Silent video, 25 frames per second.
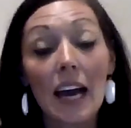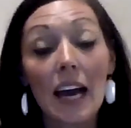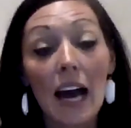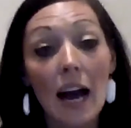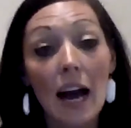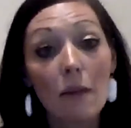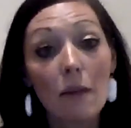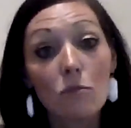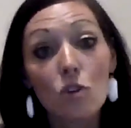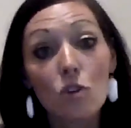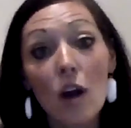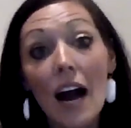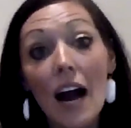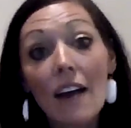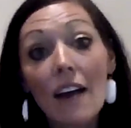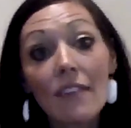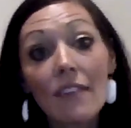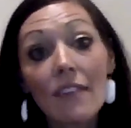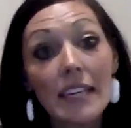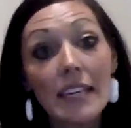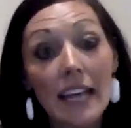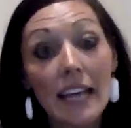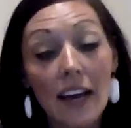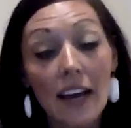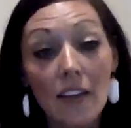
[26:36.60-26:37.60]
driving
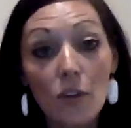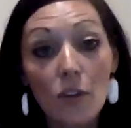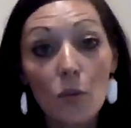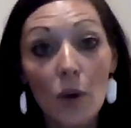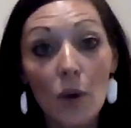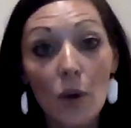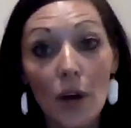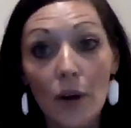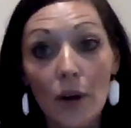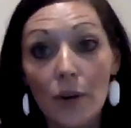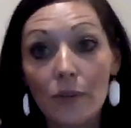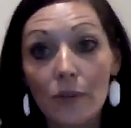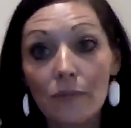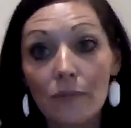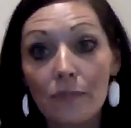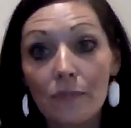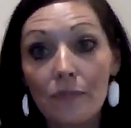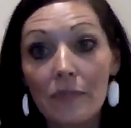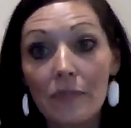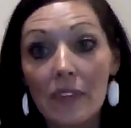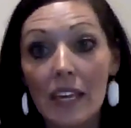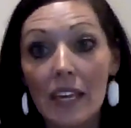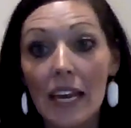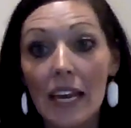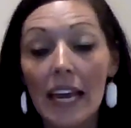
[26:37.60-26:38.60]
down the road,
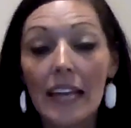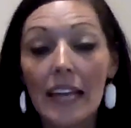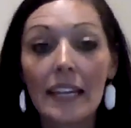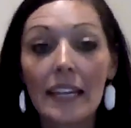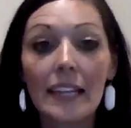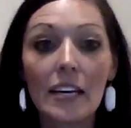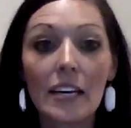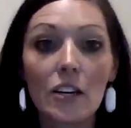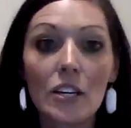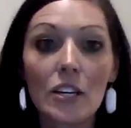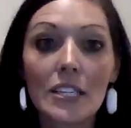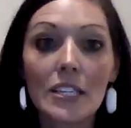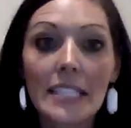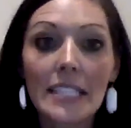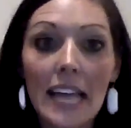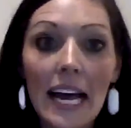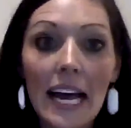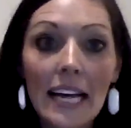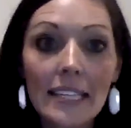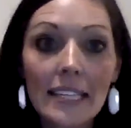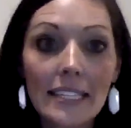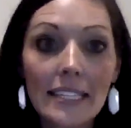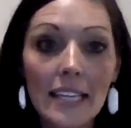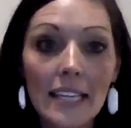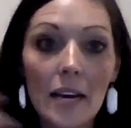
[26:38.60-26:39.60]
and there are
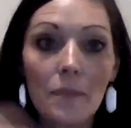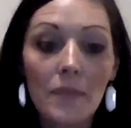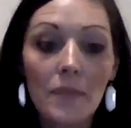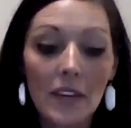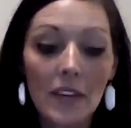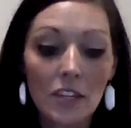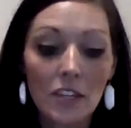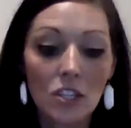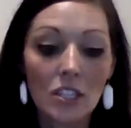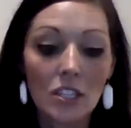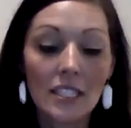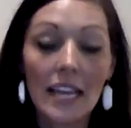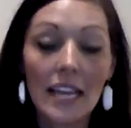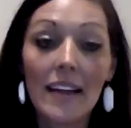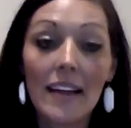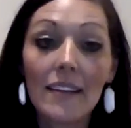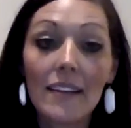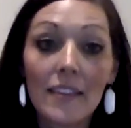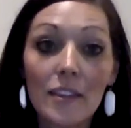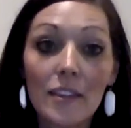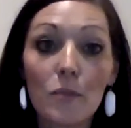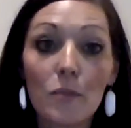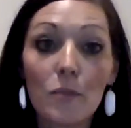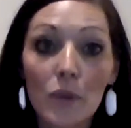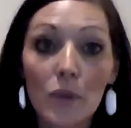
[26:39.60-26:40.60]
signs up that say
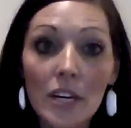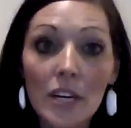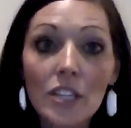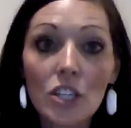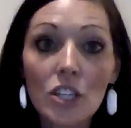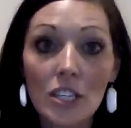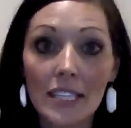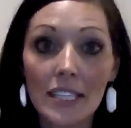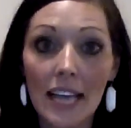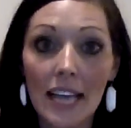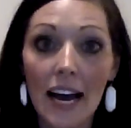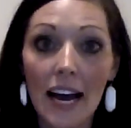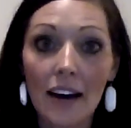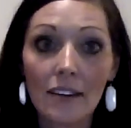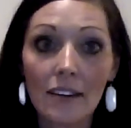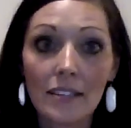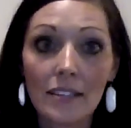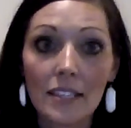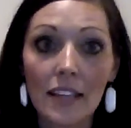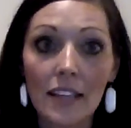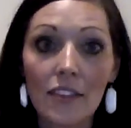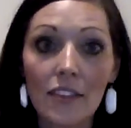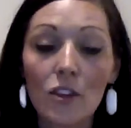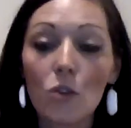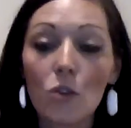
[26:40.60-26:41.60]
that the bridge is out,
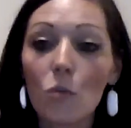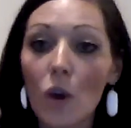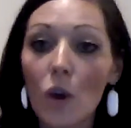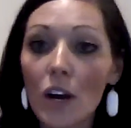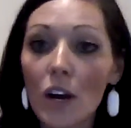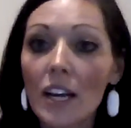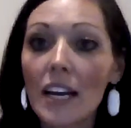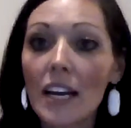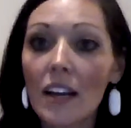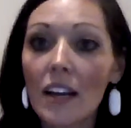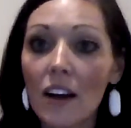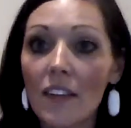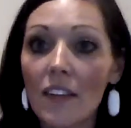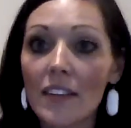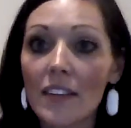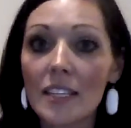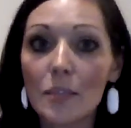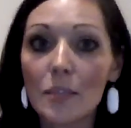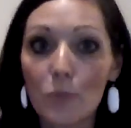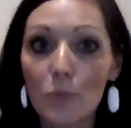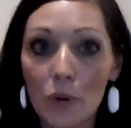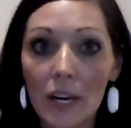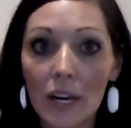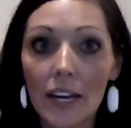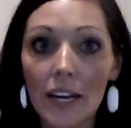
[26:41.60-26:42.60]
that they're working on this
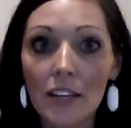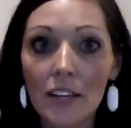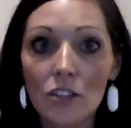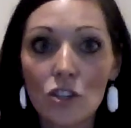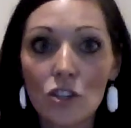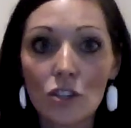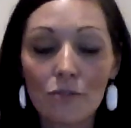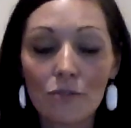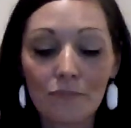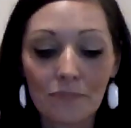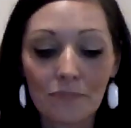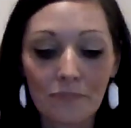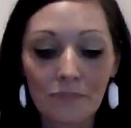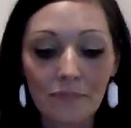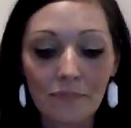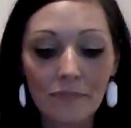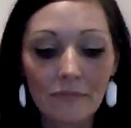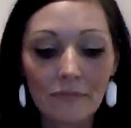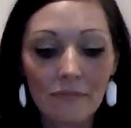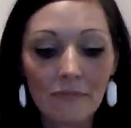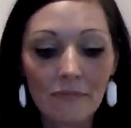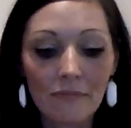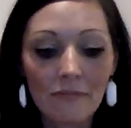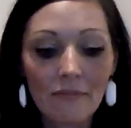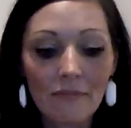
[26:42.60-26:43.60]
bridge.
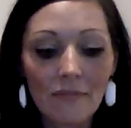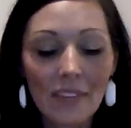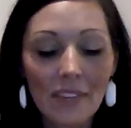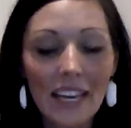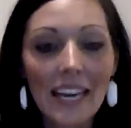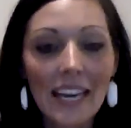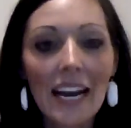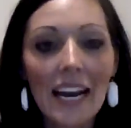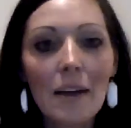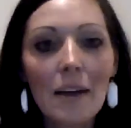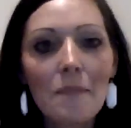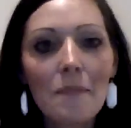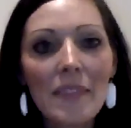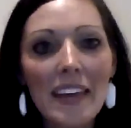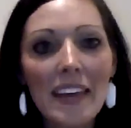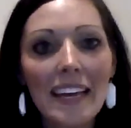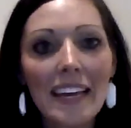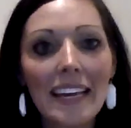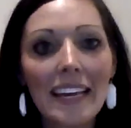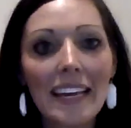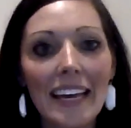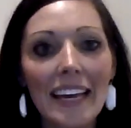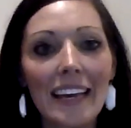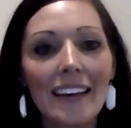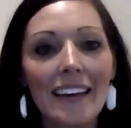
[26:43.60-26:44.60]
And I'm
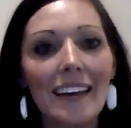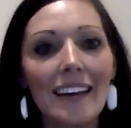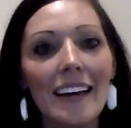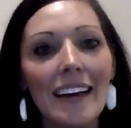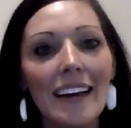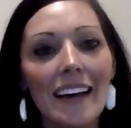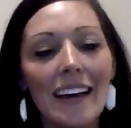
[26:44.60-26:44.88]
thinking,